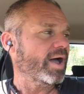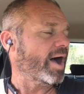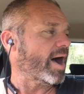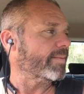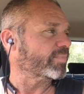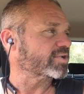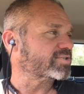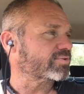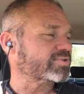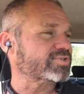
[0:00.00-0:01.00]
I
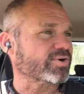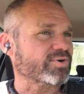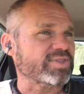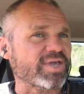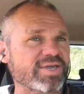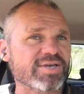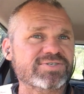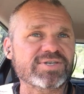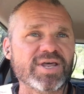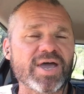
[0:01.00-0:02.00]
saw a story there
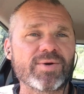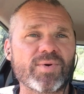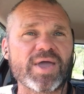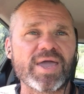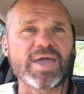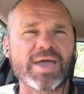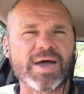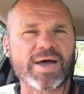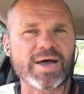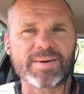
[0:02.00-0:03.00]
yesterday where
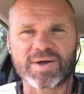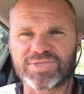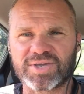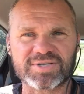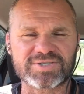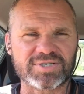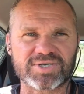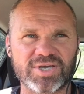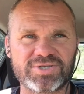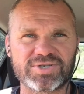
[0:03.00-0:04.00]
I think it's the
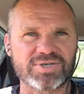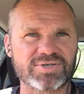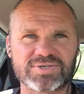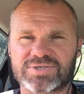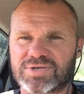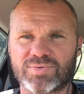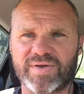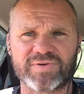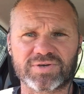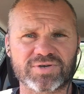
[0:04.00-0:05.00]
teachers,
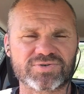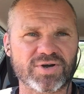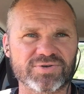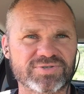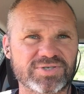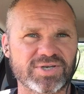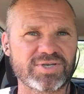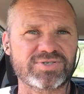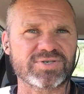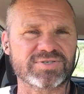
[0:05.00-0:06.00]
whoever controls the
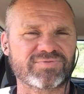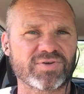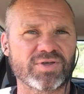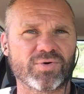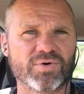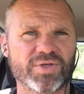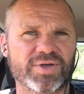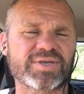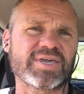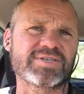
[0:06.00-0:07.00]
teachers for all
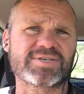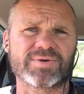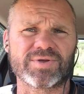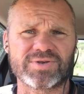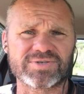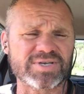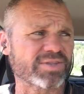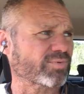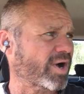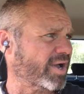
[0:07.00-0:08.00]
the kids here in New
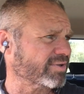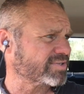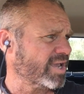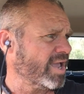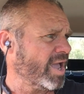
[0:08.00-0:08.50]
South Wales.